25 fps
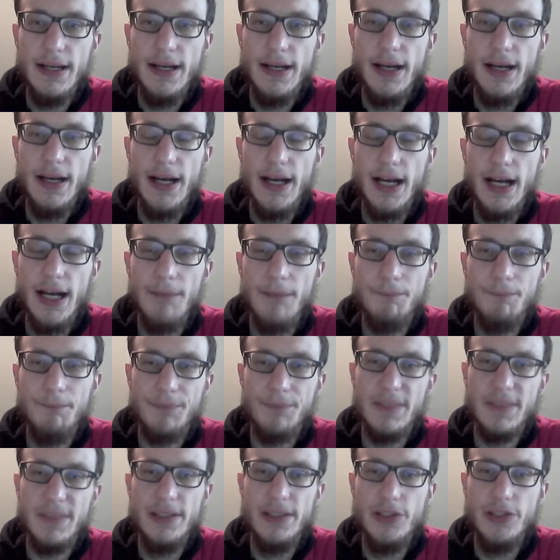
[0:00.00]

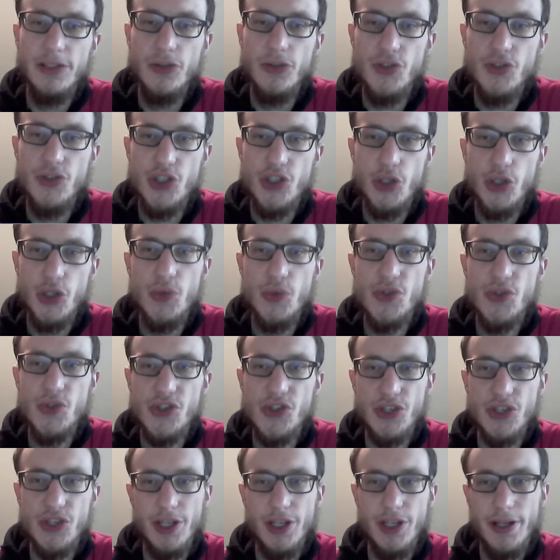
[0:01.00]
You
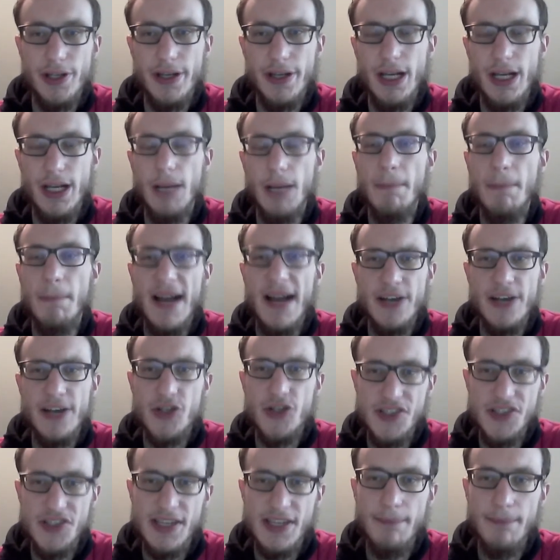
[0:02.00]
choose a
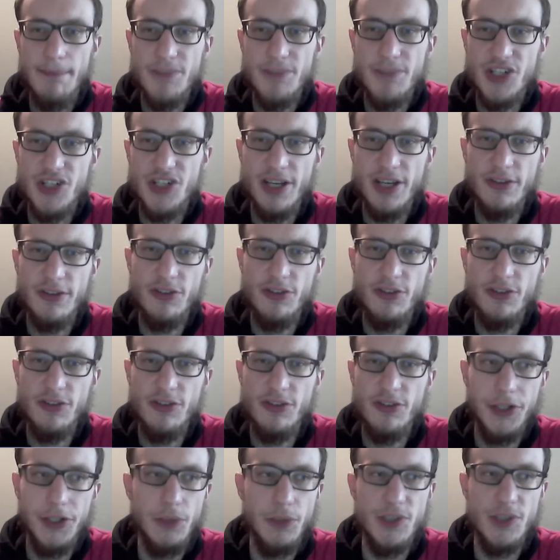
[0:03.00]
minor subject,
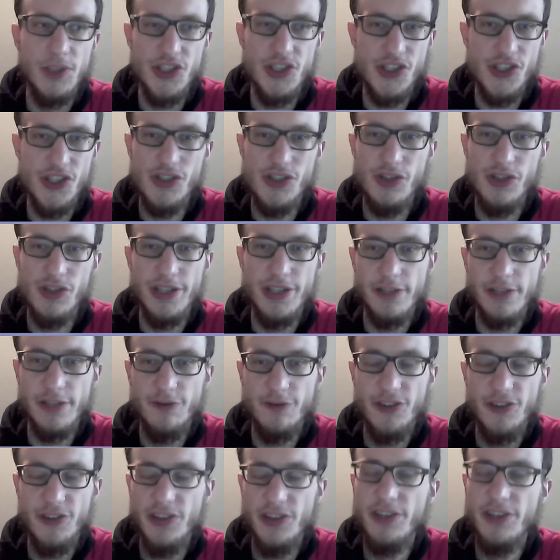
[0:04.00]
which is not
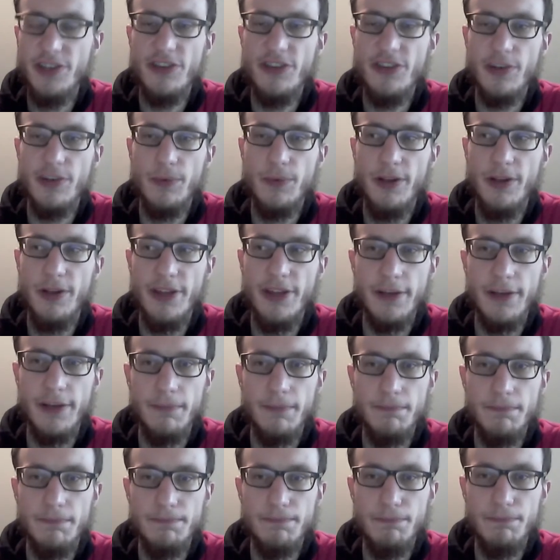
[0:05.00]
physics, that will
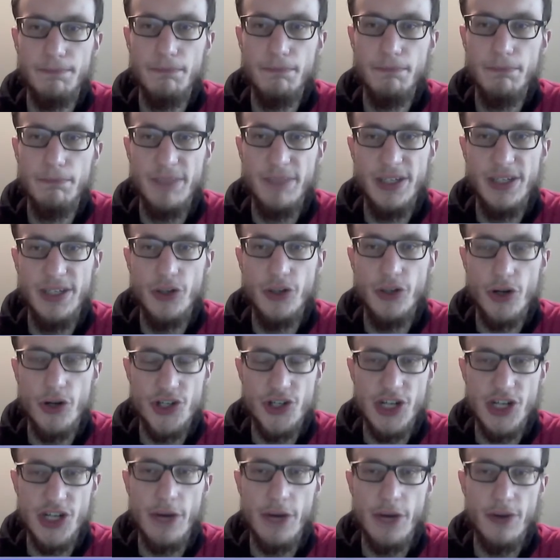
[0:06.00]
then be your
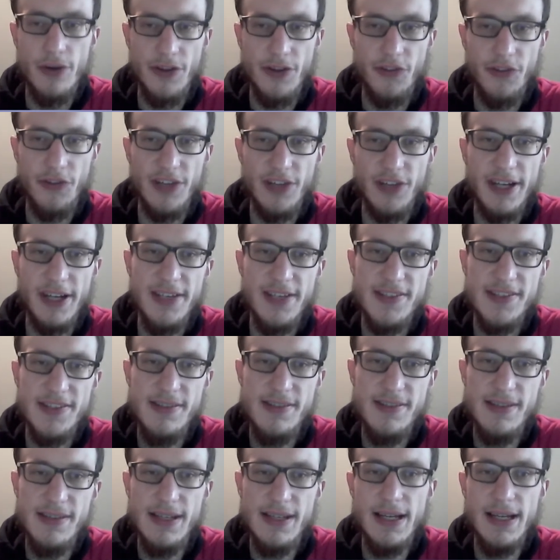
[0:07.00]
general
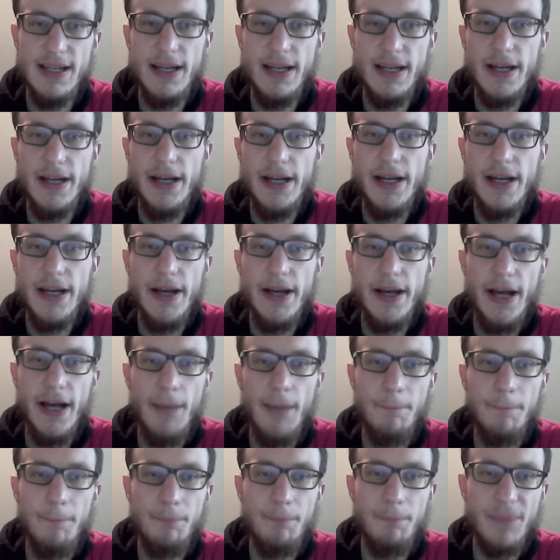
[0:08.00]
studies.
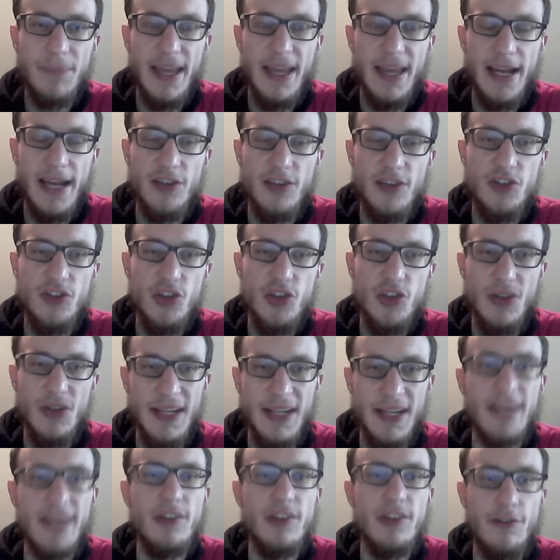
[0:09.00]
And you do
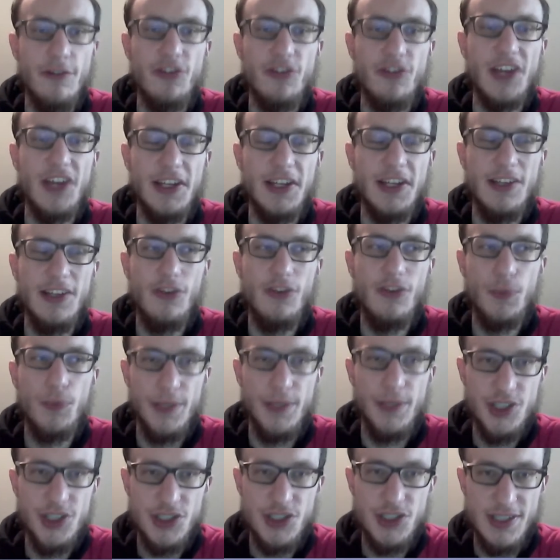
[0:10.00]
elective studies,
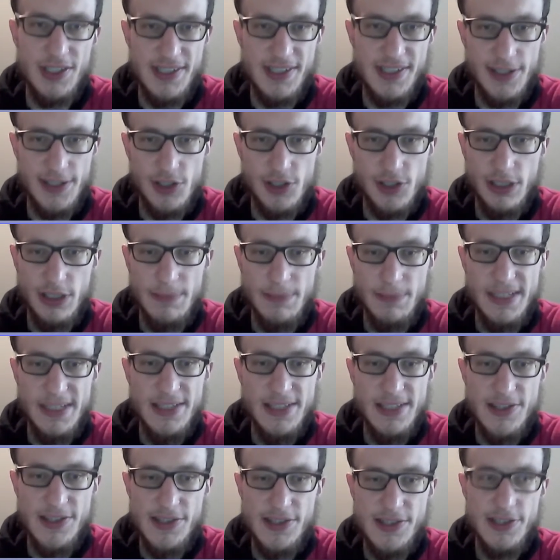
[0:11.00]
which essentially
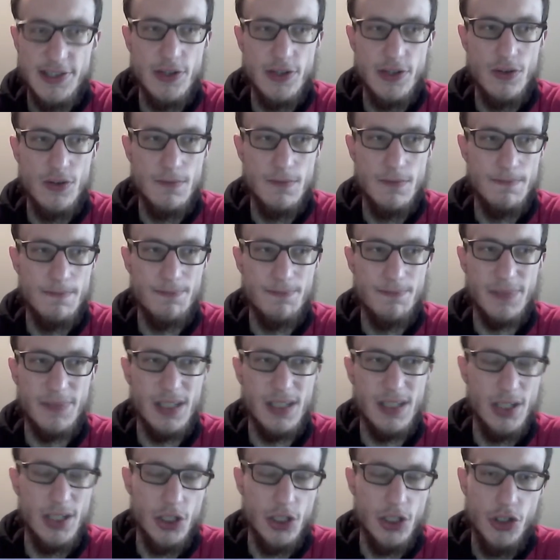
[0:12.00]
means you
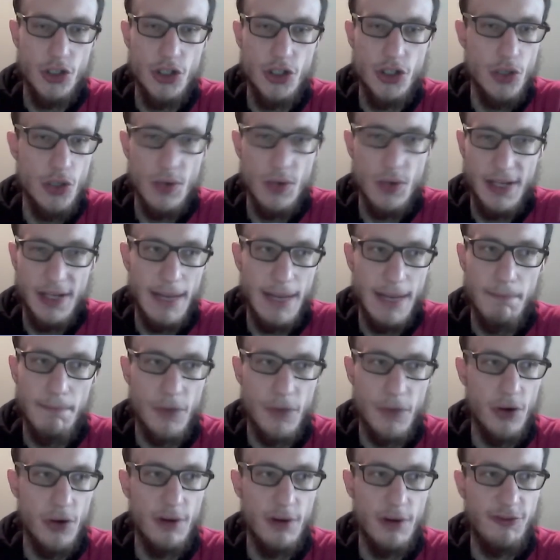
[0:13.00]
do a
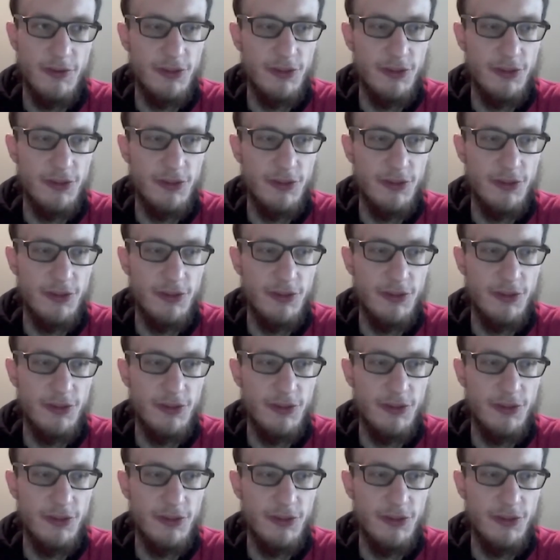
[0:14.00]
number of